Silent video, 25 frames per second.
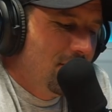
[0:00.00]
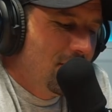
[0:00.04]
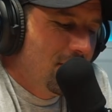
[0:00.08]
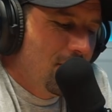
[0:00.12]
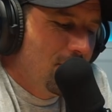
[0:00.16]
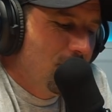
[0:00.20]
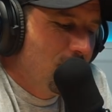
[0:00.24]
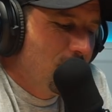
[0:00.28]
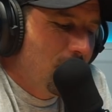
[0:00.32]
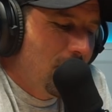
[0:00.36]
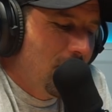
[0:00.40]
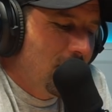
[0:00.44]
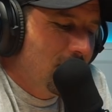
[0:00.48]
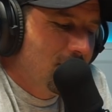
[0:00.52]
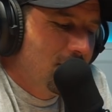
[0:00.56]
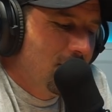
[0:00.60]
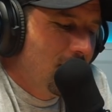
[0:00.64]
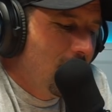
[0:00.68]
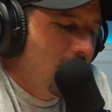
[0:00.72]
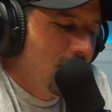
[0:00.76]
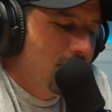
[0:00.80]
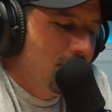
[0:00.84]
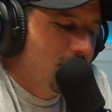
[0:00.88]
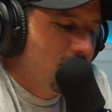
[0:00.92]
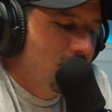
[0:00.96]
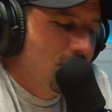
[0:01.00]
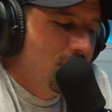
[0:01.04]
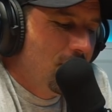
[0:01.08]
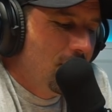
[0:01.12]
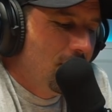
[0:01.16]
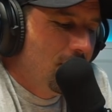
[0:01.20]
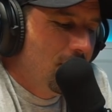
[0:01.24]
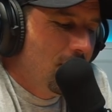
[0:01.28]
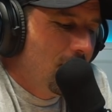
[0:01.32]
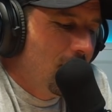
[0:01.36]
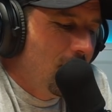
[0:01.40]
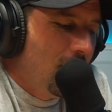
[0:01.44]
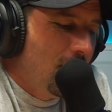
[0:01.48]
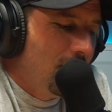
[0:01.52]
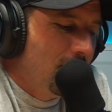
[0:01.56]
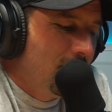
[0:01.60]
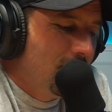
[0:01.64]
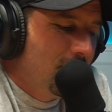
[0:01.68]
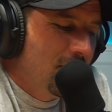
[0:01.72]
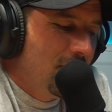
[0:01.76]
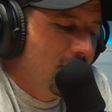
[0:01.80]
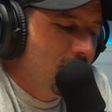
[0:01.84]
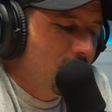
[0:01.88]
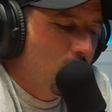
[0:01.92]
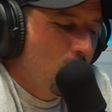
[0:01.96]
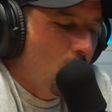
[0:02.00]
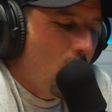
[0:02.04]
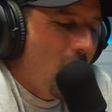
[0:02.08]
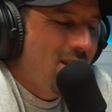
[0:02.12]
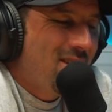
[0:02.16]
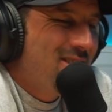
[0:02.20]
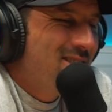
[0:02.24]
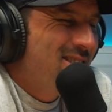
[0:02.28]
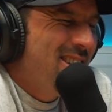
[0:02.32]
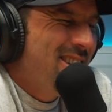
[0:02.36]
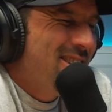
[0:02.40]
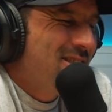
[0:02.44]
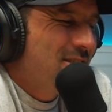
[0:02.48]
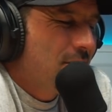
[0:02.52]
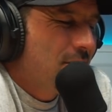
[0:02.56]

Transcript: goes back to that shit, doesn't it? it? Where it